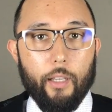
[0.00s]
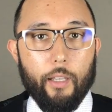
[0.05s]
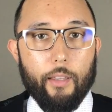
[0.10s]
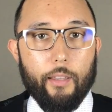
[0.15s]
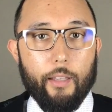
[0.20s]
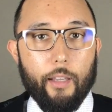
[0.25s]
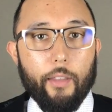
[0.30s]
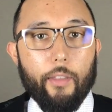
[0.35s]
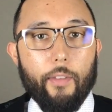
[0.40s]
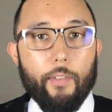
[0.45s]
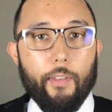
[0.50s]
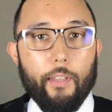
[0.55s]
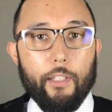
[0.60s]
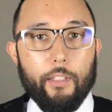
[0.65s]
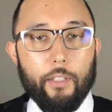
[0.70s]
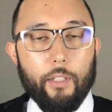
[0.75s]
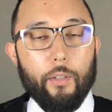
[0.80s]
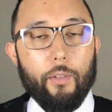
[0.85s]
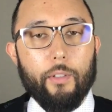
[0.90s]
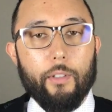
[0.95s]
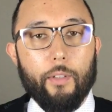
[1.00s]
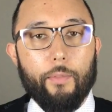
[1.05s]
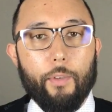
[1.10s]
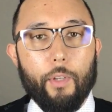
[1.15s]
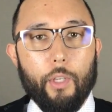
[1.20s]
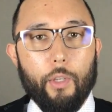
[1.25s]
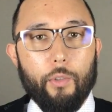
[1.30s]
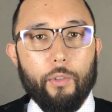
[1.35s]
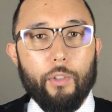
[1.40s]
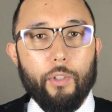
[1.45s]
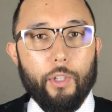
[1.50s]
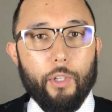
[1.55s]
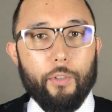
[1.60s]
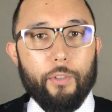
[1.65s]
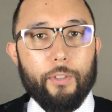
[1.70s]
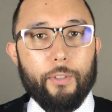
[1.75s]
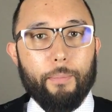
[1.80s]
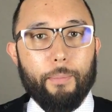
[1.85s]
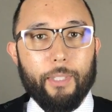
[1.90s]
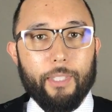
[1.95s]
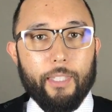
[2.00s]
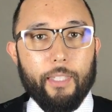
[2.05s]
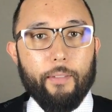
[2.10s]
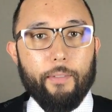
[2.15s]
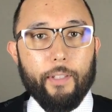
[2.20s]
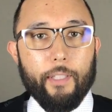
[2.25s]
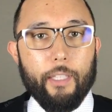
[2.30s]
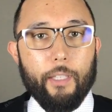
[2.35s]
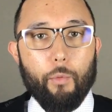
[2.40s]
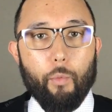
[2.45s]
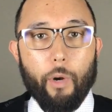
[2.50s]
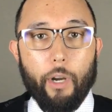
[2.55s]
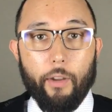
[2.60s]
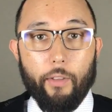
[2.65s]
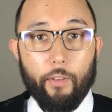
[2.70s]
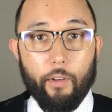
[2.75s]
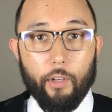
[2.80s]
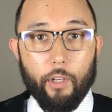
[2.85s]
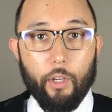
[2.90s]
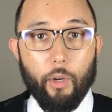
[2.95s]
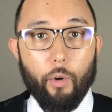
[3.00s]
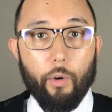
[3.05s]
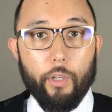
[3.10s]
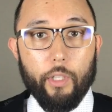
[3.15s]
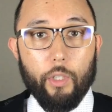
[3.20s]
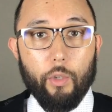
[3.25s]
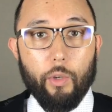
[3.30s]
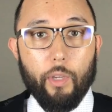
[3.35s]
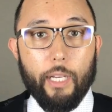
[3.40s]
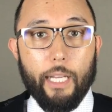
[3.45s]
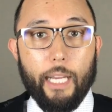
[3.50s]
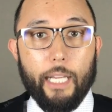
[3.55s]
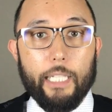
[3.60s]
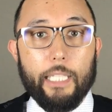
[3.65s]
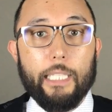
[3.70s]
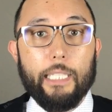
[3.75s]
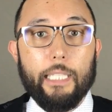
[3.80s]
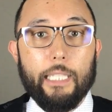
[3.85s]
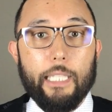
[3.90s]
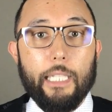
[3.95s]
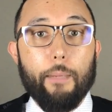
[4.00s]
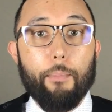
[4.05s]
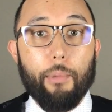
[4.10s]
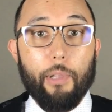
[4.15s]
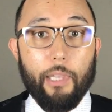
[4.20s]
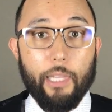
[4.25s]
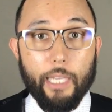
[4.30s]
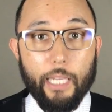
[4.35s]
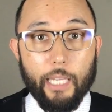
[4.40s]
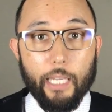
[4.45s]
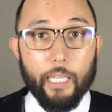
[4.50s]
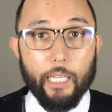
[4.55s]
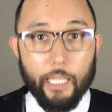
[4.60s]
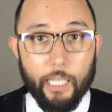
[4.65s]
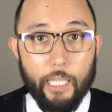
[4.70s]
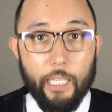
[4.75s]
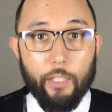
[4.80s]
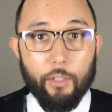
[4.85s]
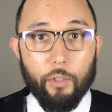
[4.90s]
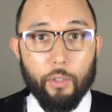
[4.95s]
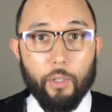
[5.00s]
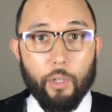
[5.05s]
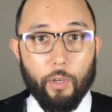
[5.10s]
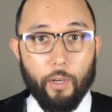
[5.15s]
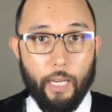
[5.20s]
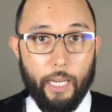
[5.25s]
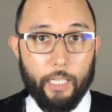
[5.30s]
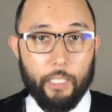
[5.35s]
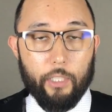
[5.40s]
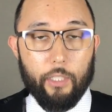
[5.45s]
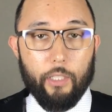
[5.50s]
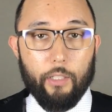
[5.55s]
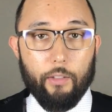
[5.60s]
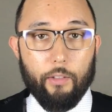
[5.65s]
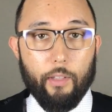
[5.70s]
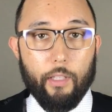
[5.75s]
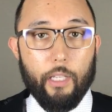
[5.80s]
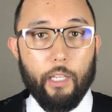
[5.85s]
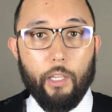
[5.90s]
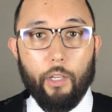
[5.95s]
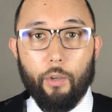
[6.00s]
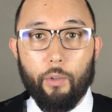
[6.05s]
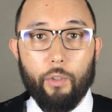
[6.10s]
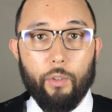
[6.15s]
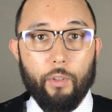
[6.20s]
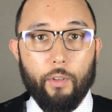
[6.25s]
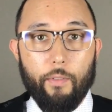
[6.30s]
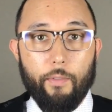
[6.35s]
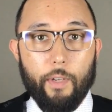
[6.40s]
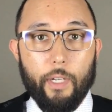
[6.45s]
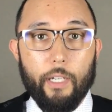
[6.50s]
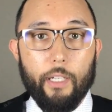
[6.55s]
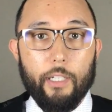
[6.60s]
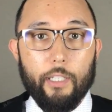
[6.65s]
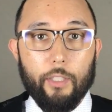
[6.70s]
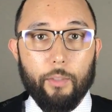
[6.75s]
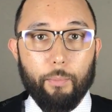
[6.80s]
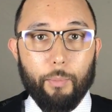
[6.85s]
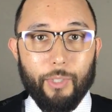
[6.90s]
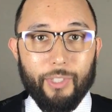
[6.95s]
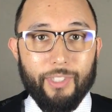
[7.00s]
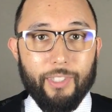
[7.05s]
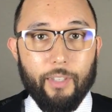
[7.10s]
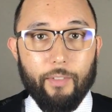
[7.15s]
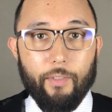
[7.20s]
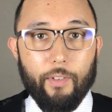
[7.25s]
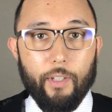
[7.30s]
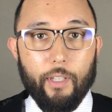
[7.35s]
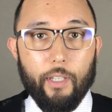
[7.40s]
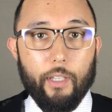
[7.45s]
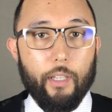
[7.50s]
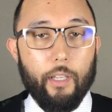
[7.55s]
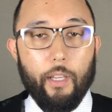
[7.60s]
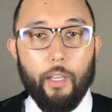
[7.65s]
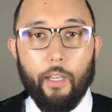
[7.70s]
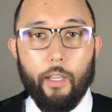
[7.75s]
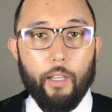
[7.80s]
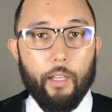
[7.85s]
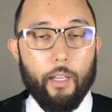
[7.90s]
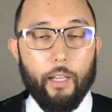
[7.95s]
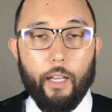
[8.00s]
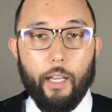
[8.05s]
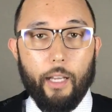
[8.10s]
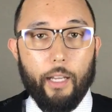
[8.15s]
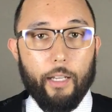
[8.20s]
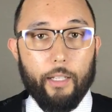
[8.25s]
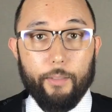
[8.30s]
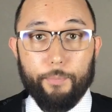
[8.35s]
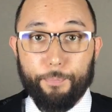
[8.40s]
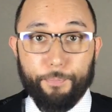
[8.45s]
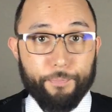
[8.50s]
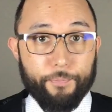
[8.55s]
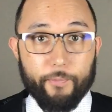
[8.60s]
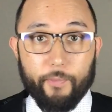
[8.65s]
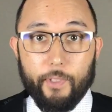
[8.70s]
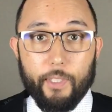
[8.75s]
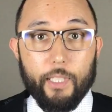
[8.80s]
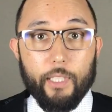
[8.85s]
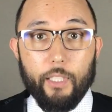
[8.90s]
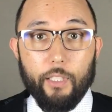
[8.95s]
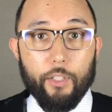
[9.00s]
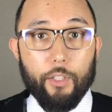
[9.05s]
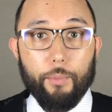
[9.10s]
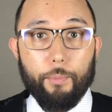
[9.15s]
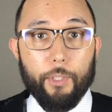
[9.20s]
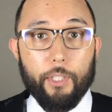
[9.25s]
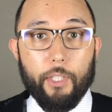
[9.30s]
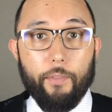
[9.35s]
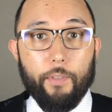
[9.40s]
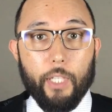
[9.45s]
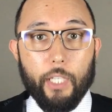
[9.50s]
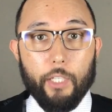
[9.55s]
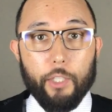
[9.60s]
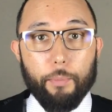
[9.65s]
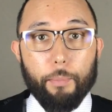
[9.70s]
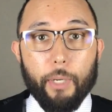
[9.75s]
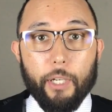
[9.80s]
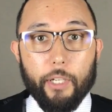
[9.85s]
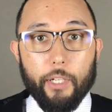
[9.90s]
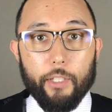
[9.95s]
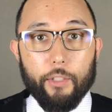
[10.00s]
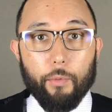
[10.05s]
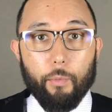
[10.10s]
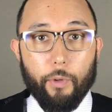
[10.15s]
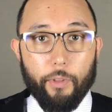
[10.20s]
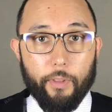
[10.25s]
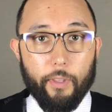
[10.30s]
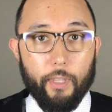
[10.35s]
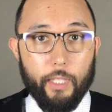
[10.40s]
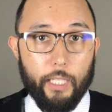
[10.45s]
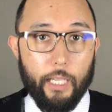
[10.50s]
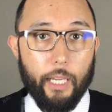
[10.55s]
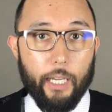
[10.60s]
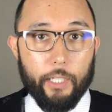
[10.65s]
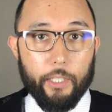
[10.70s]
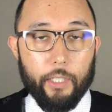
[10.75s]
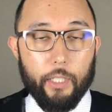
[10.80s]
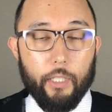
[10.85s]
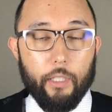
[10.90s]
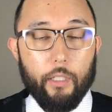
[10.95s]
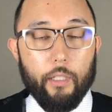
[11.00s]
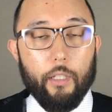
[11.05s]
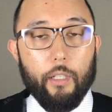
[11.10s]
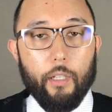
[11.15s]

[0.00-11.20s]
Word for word: The other thing too is if a user knows specifically where they're going, you can actually deep link into your action. So they can go to a very specific, uh, specific experience within the action.